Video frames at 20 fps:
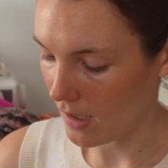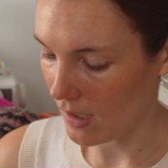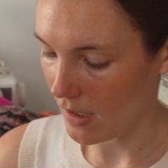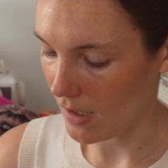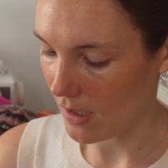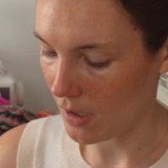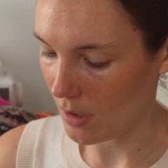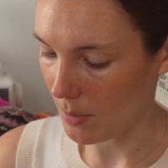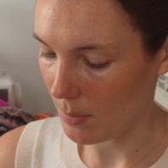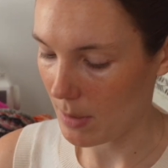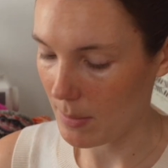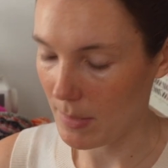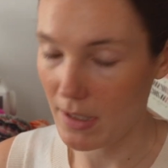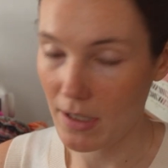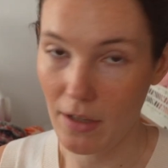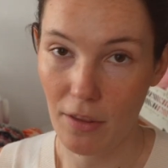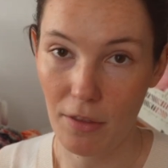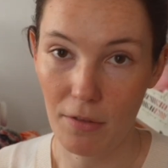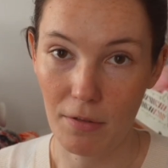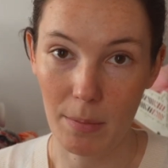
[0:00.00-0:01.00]
I made
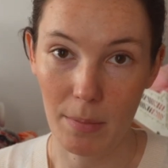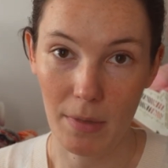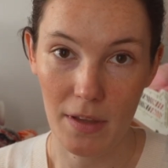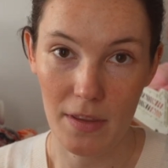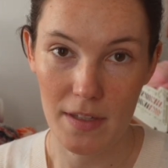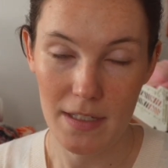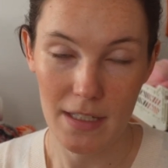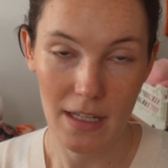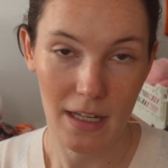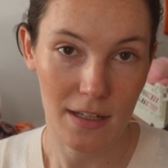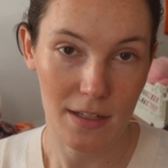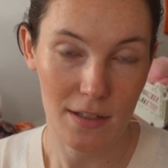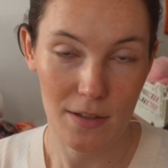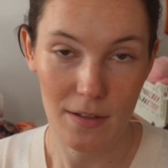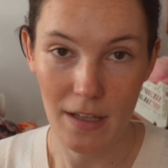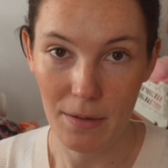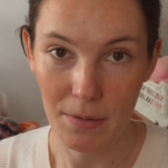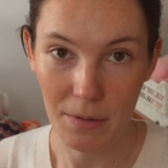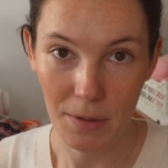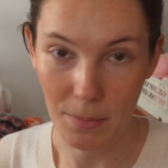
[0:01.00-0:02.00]
a 3-month size, so
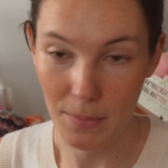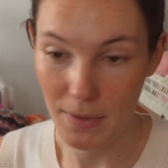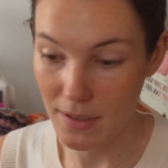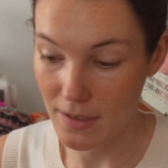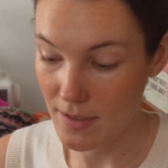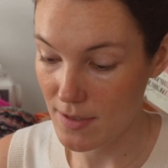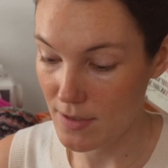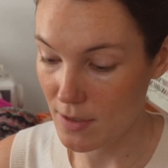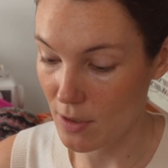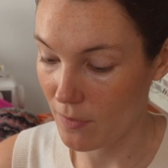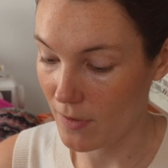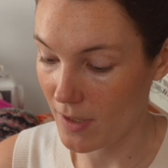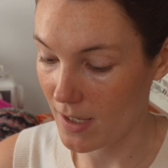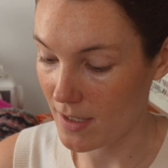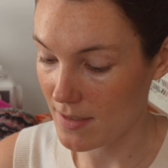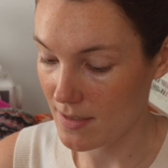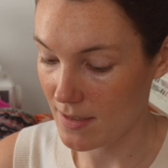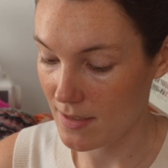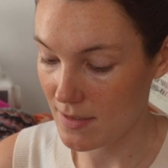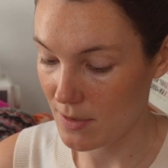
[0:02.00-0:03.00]
that one went so
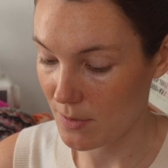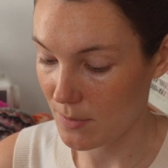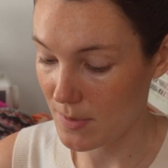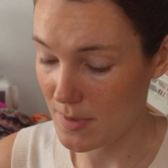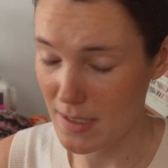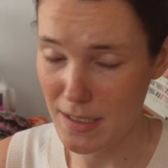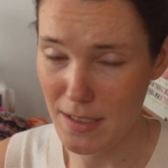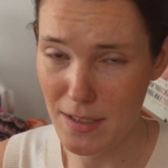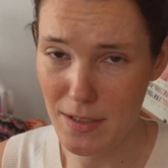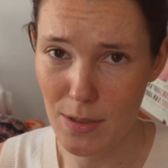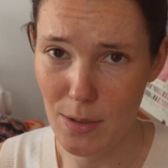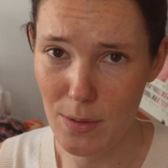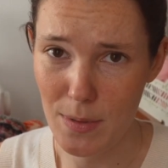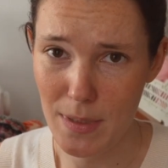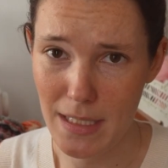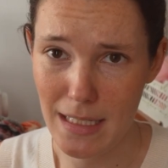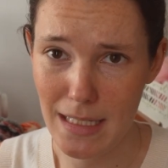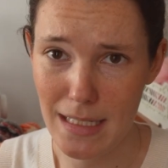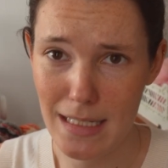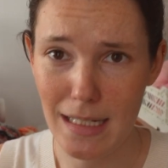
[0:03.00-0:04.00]
fast because it was like so
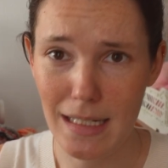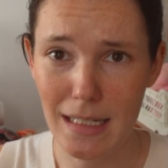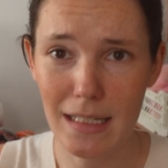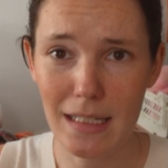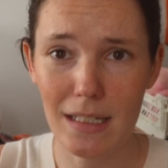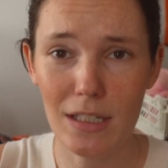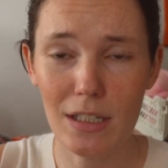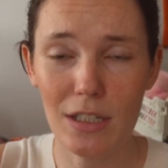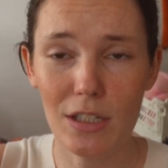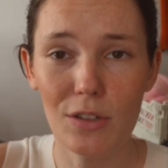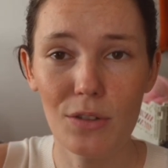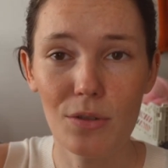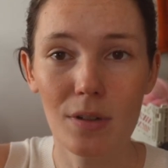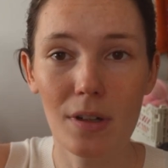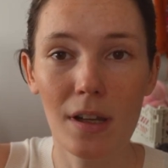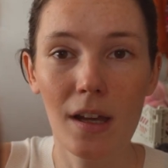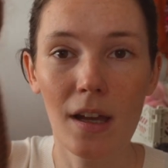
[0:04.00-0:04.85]
teeny tiny and cute.